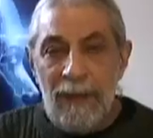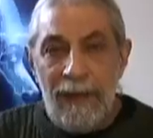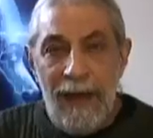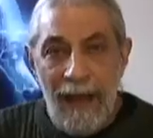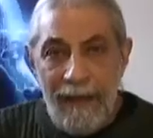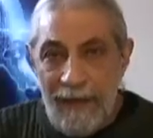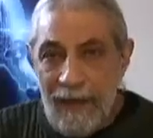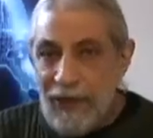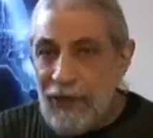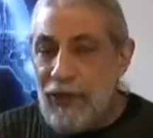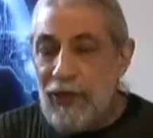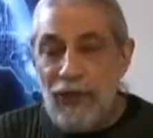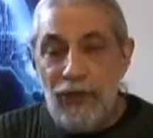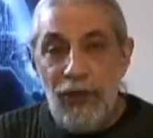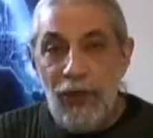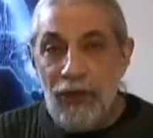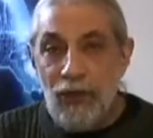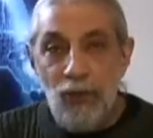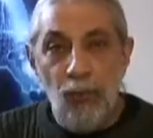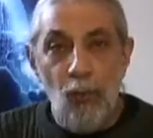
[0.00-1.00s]
Now this is
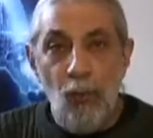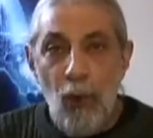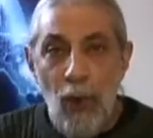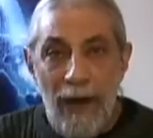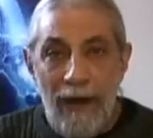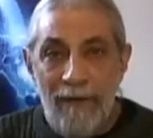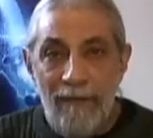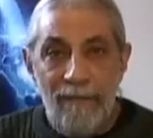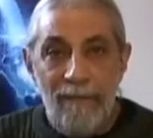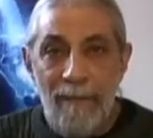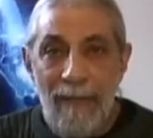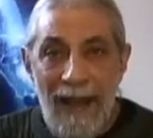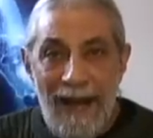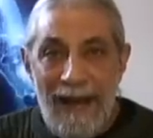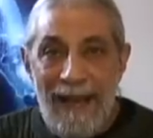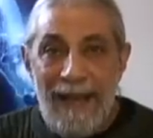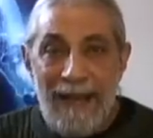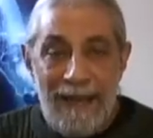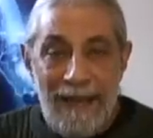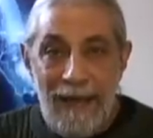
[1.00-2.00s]
just one of
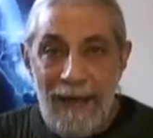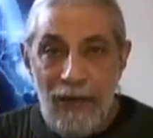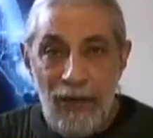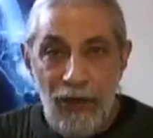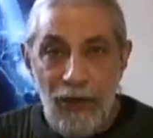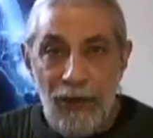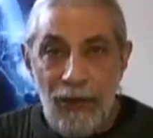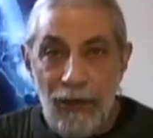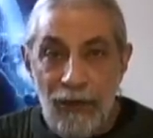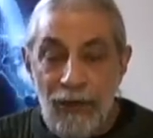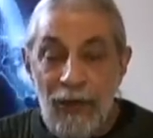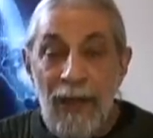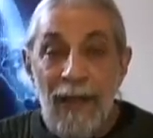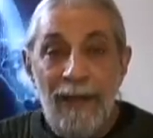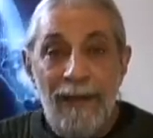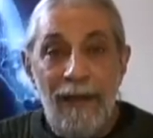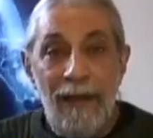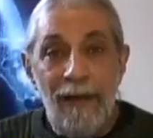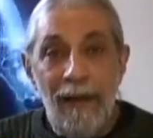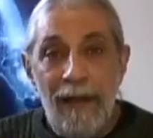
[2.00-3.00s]
many
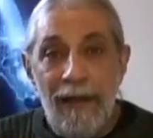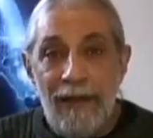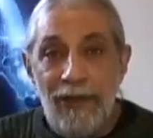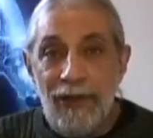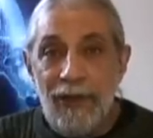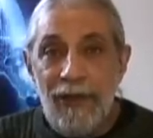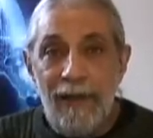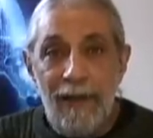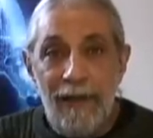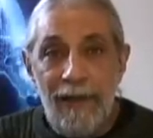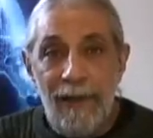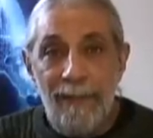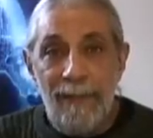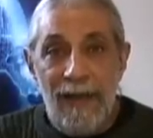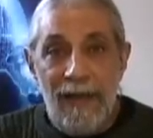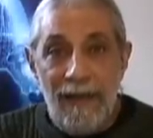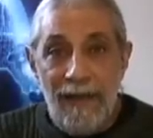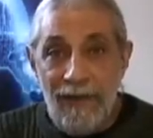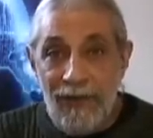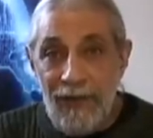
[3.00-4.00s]
conditions that are considered to
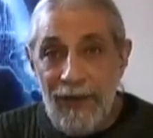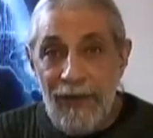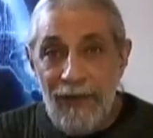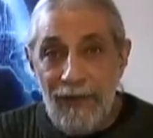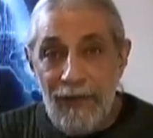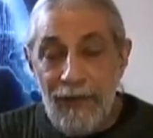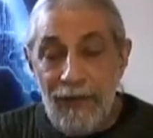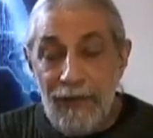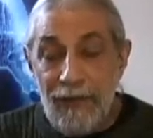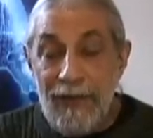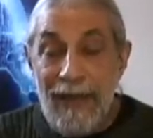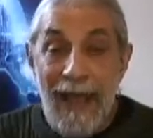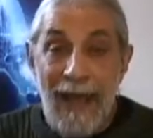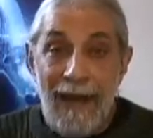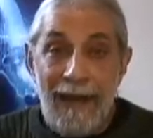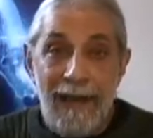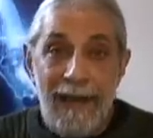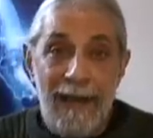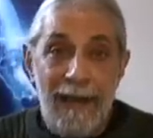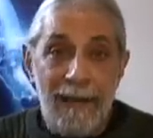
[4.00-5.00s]
be diseases
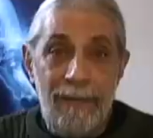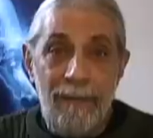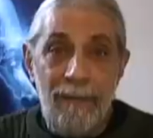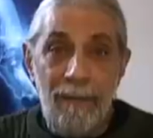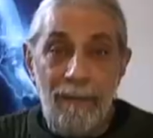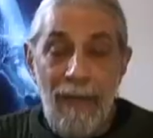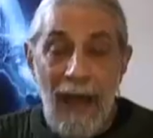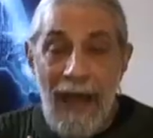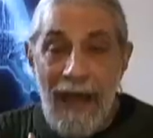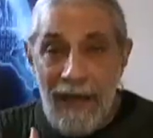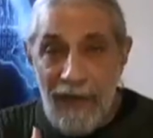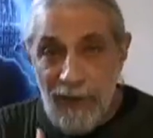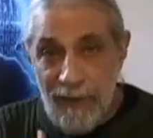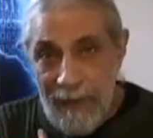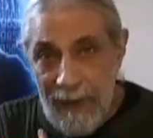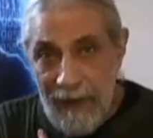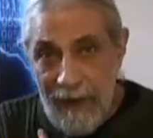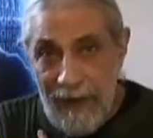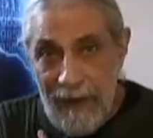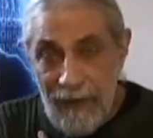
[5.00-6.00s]
that, in my
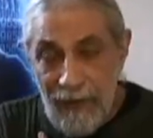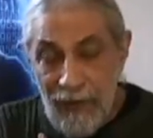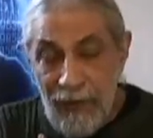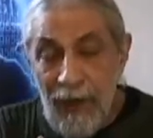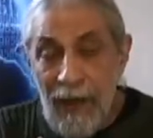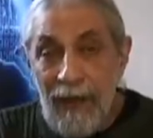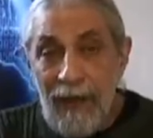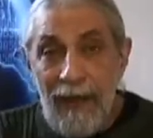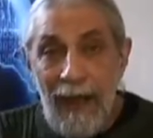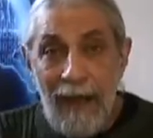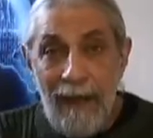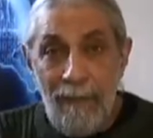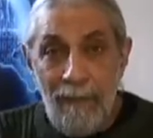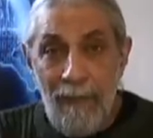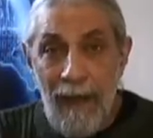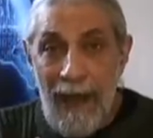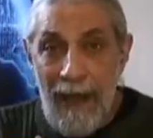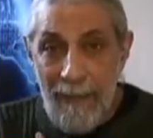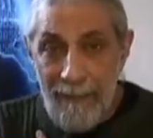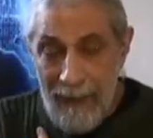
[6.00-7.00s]
experience
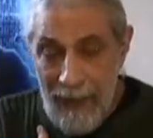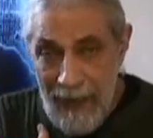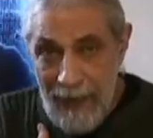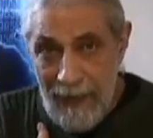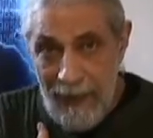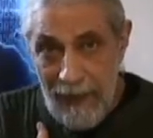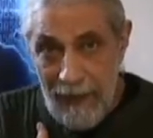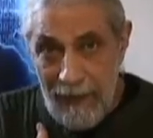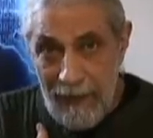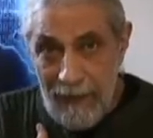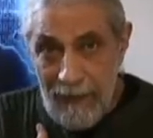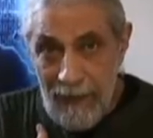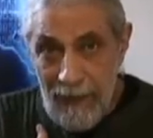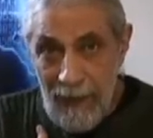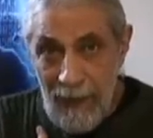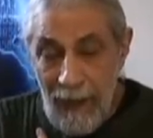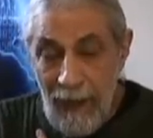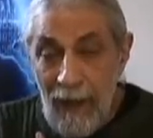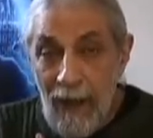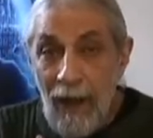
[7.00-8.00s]
and my opinion,
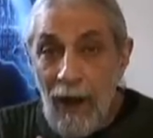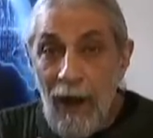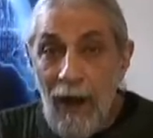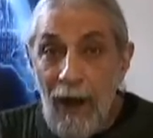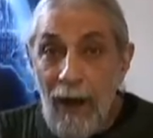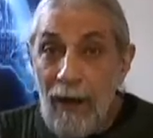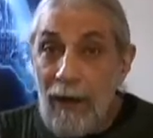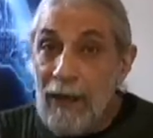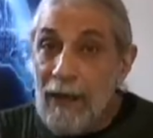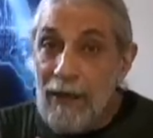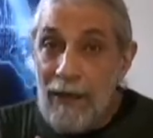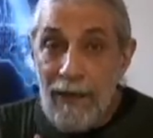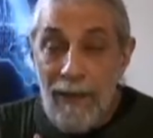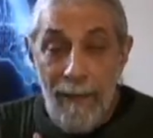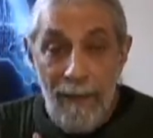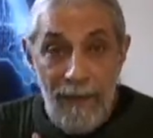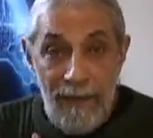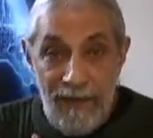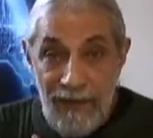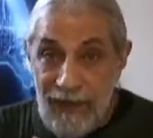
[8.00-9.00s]
are
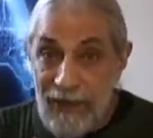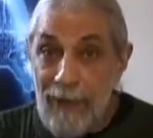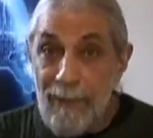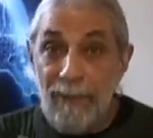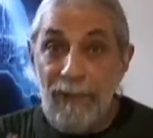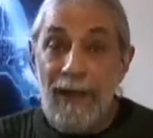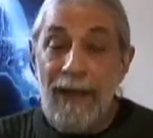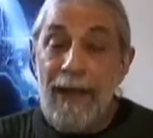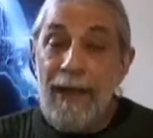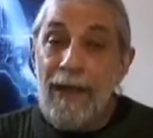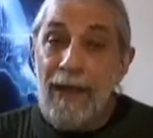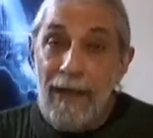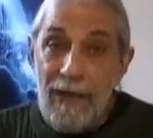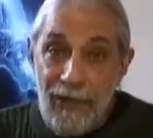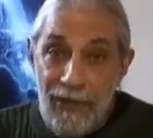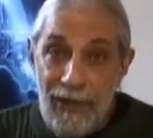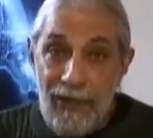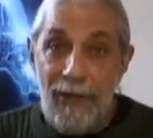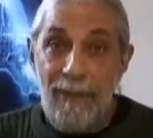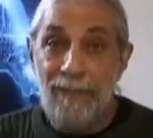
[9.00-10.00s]
simply
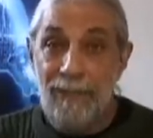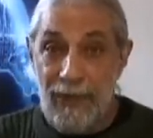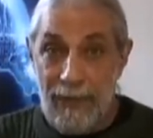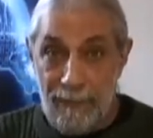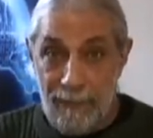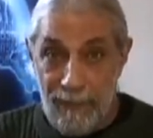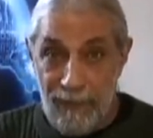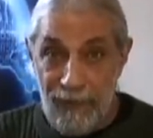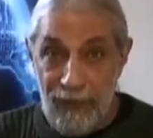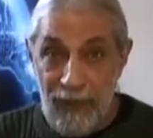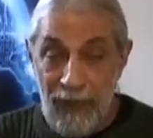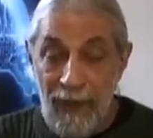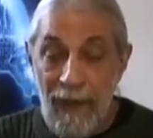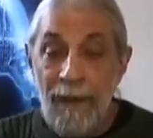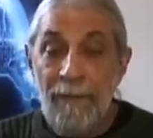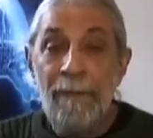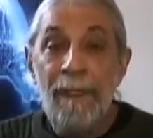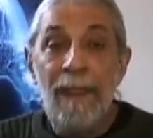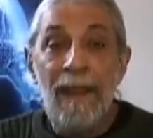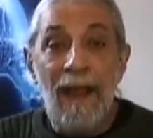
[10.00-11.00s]
symptoms
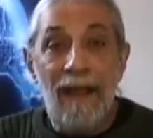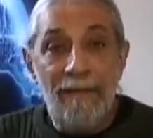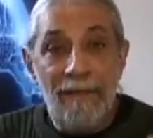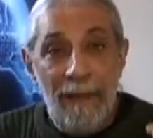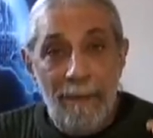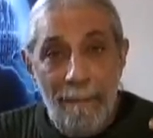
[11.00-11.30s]
of